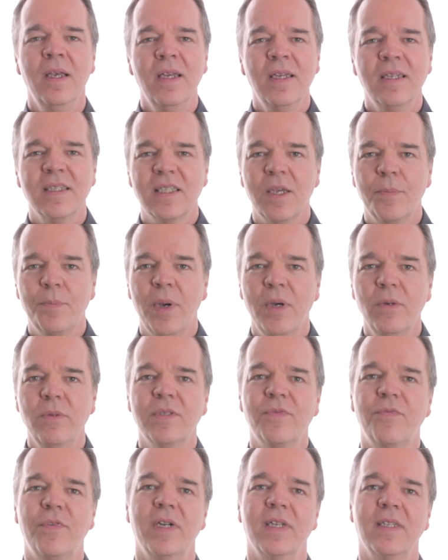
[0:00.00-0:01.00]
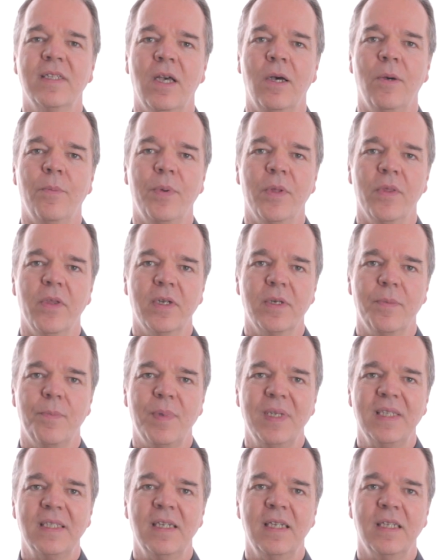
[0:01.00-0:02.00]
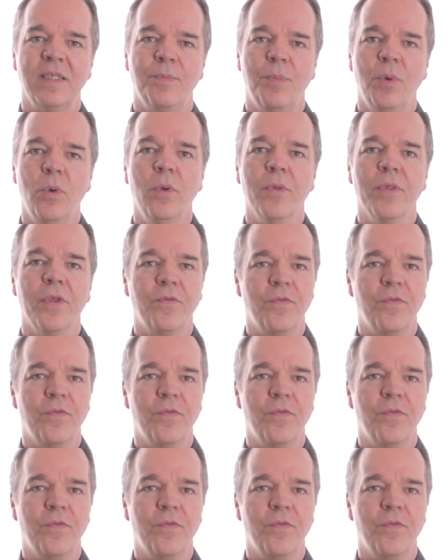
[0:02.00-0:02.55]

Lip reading: Suppose, for example, that a business bought the